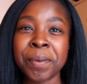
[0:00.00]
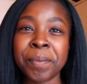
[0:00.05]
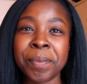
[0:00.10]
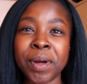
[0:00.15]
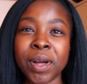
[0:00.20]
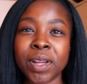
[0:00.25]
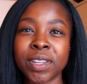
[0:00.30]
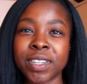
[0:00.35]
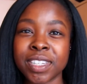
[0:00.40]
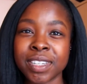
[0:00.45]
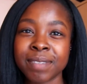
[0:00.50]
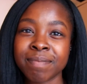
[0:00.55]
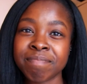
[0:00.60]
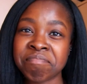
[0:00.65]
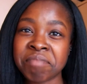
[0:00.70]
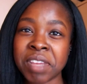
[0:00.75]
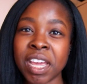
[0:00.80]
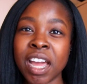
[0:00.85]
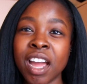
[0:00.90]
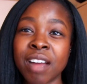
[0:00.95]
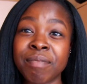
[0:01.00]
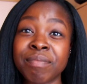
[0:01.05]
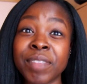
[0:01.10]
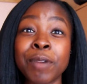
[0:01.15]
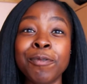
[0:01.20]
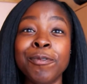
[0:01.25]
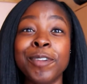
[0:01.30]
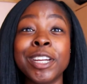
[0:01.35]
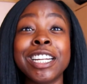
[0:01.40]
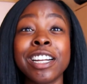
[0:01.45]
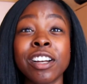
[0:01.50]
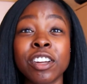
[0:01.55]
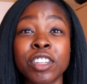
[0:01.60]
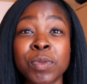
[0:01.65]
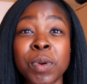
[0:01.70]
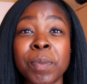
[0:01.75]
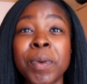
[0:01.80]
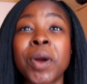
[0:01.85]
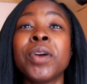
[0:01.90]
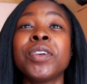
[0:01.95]
But yeah, I'm reading lots
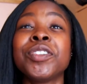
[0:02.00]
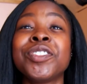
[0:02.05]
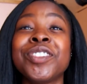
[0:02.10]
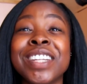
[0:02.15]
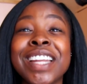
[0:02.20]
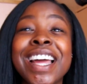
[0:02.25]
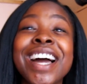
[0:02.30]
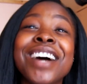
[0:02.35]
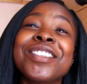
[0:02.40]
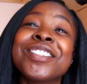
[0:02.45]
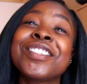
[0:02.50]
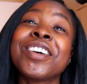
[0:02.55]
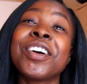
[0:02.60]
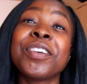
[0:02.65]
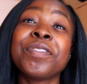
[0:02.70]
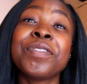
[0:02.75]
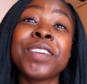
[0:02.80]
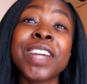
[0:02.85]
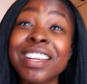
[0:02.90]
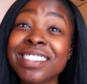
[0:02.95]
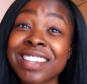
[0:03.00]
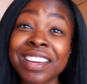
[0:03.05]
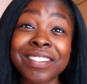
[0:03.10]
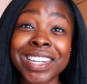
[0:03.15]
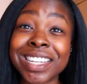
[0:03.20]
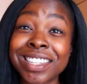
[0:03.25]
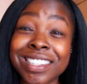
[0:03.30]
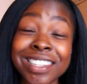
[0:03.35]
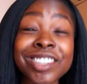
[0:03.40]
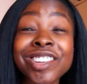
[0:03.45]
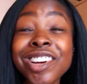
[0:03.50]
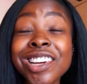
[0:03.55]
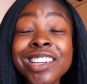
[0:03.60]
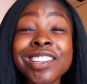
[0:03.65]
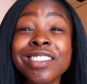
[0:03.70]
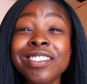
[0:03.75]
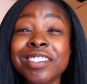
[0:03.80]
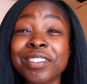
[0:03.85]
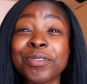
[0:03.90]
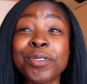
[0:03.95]
more poetry now, so if you guys have any
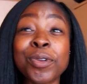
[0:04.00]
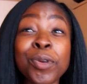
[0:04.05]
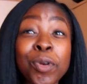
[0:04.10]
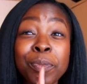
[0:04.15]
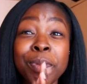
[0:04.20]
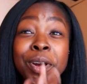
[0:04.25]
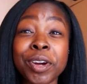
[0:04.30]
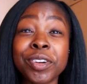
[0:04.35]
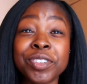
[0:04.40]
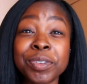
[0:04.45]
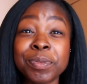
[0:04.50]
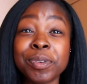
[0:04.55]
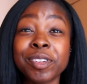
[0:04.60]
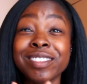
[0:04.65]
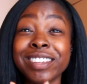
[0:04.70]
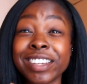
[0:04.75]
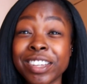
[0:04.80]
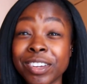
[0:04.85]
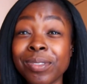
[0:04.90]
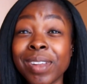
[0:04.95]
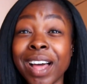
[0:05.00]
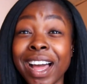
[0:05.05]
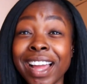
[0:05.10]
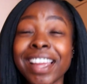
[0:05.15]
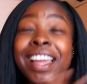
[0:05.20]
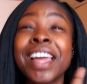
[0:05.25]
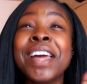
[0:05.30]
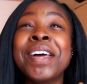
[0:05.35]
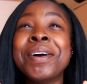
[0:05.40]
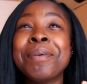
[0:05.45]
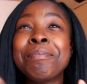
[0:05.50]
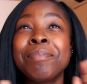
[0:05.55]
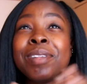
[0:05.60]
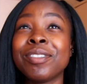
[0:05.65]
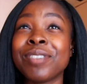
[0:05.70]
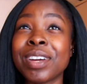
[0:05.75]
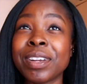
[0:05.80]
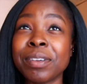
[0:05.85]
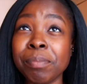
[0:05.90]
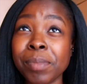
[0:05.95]
suggestions of cool poetry books that you like,
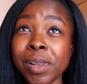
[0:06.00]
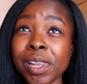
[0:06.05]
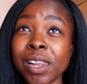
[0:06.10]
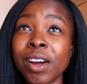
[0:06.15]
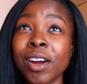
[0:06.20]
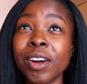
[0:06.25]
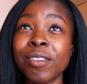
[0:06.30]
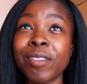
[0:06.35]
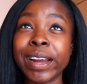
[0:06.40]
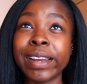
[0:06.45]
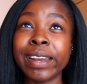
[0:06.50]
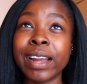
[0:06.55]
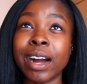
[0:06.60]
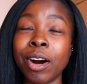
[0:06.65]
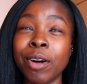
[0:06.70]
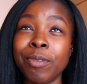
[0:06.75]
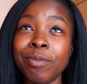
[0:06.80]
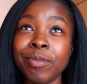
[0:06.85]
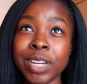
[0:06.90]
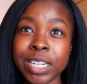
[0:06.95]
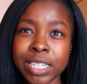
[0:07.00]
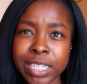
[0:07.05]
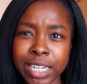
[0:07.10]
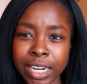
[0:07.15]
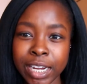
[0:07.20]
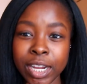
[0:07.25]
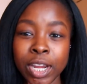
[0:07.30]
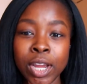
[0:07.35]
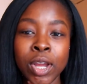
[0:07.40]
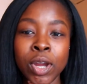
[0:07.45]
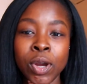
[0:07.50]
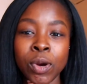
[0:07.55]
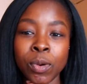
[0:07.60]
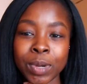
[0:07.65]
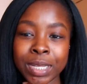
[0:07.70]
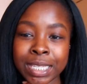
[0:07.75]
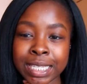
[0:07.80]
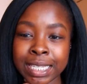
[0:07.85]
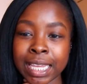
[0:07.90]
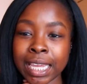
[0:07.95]
please write them below. Right now I'm reading
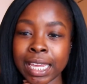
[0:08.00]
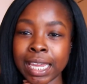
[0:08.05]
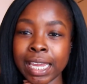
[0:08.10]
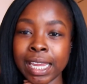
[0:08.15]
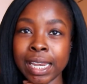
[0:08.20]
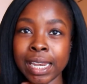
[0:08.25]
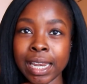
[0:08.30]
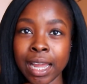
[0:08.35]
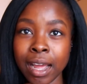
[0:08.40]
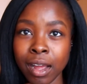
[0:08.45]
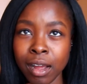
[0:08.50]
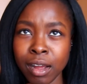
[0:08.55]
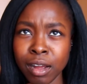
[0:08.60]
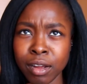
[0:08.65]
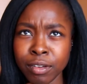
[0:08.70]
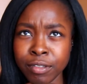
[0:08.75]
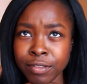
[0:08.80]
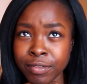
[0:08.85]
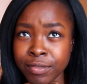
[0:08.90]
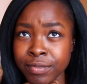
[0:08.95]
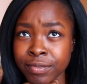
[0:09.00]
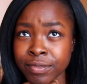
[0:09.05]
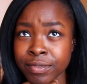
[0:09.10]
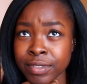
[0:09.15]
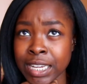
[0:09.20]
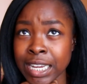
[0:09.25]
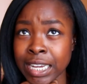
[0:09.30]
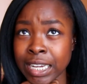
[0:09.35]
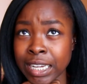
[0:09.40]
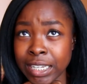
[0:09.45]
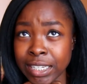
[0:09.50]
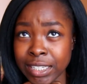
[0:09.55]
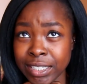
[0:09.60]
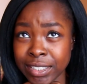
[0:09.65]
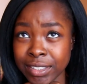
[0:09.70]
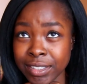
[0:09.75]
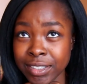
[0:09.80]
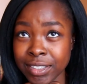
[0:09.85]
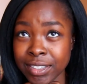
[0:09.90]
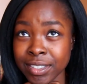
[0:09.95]
Whiskey, Love,
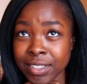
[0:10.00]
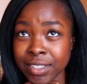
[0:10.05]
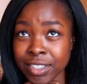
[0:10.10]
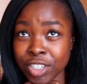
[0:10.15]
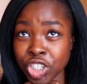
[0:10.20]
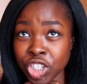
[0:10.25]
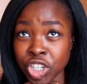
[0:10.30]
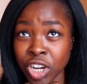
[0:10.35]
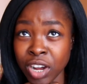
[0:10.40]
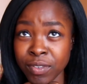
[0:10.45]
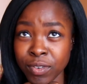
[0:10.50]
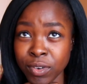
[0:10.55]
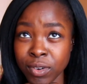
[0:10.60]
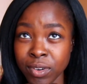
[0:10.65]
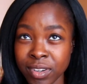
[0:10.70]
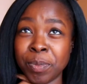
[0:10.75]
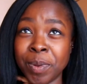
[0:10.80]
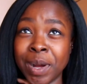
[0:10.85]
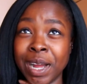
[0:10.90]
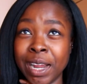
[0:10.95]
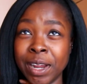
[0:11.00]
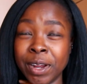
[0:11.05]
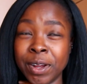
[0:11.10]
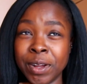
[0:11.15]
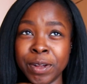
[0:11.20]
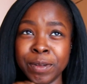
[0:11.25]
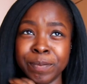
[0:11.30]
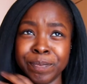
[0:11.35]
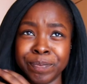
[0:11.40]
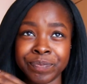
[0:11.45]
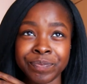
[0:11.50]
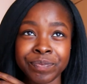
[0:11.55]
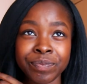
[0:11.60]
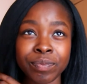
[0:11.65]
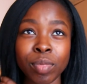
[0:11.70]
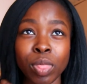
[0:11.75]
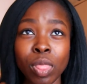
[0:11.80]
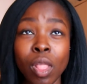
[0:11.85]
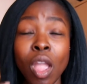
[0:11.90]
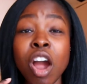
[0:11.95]
and a Shovel by
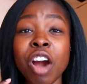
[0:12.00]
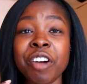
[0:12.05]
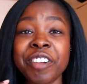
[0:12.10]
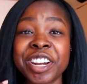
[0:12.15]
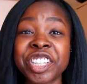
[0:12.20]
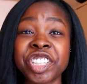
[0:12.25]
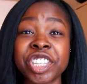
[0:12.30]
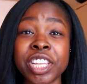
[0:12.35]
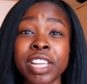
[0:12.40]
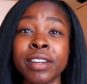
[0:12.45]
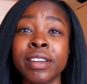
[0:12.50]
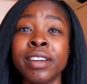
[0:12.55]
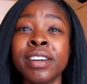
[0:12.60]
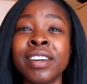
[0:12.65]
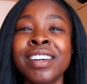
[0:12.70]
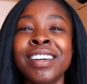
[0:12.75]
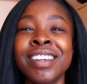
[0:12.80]
R.H. Sin.